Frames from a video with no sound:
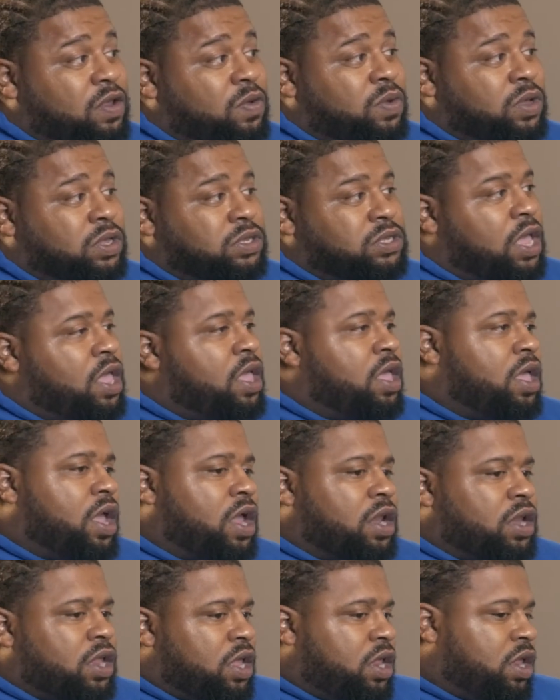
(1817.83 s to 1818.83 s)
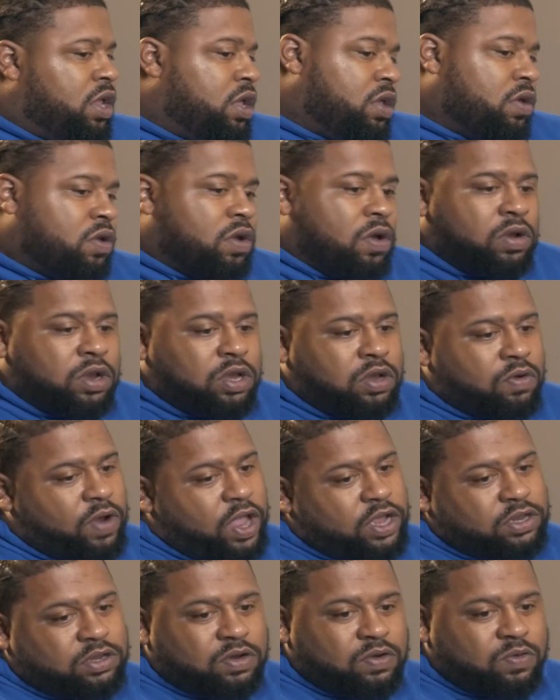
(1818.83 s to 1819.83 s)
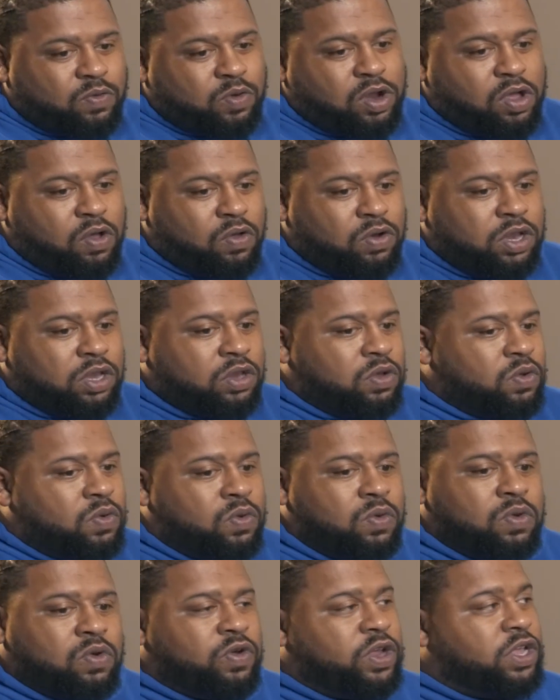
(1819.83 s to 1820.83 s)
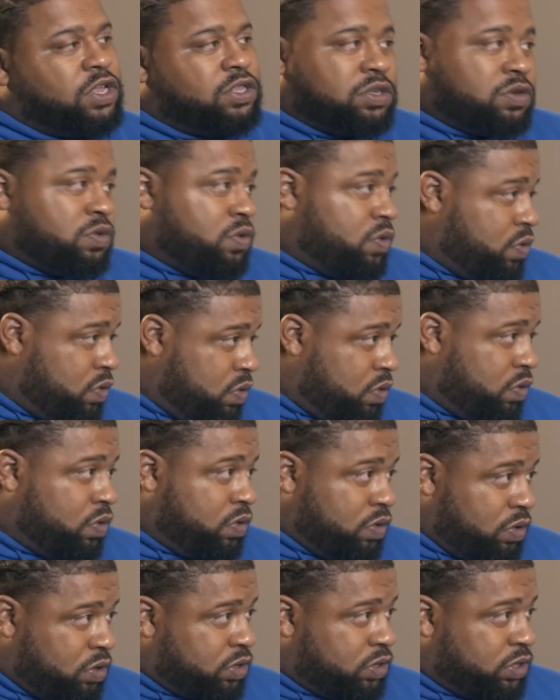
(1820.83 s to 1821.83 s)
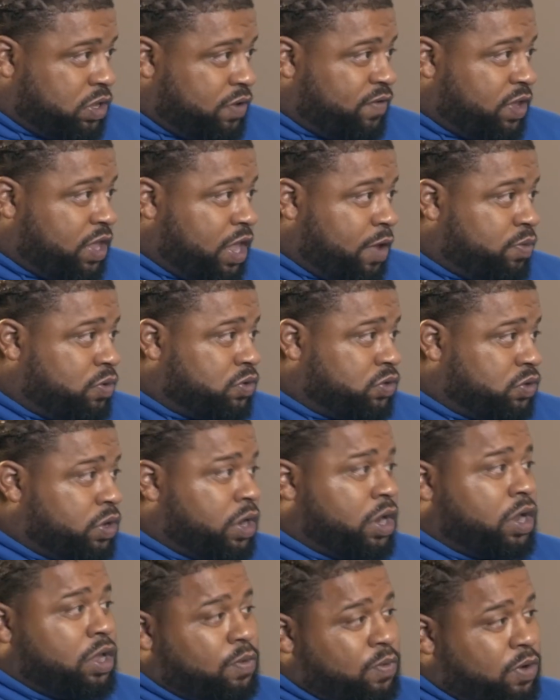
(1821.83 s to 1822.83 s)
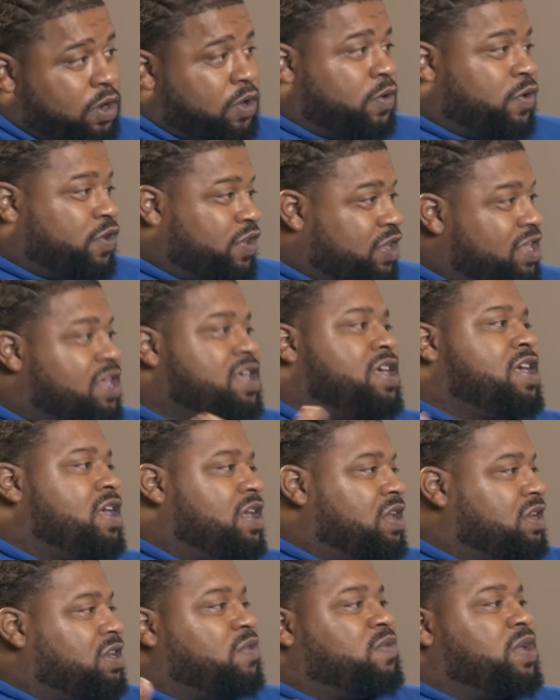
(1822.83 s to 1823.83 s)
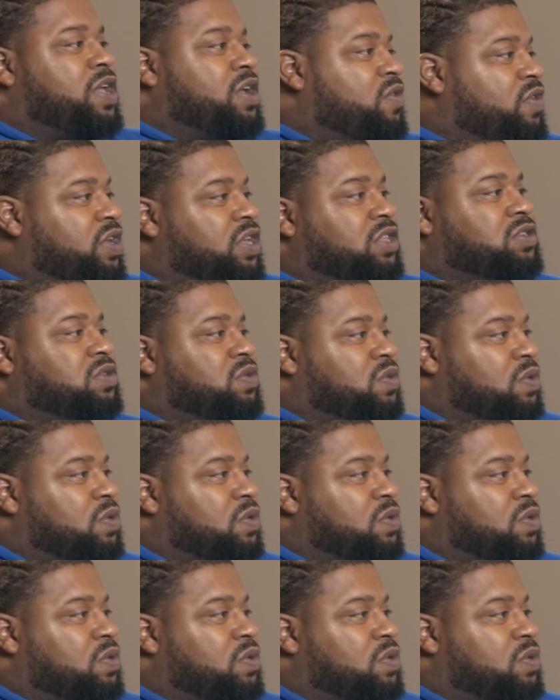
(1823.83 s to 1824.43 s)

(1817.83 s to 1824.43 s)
was. And then, the director went on to do Creed 2. Stephen Caple Jr. He went on to direct Creed 2. Was he